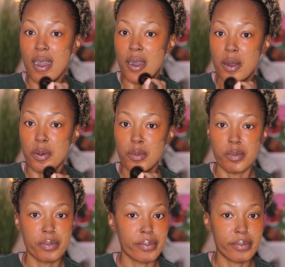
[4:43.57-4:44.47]
Um,
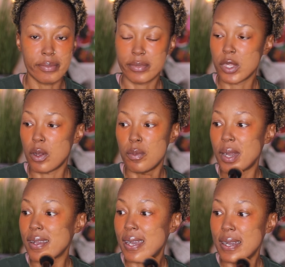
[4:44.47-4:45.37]
oh
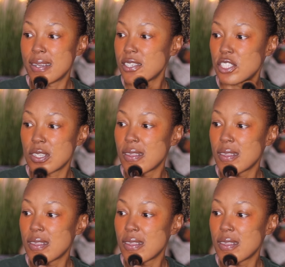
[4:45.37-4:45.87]
my gosh,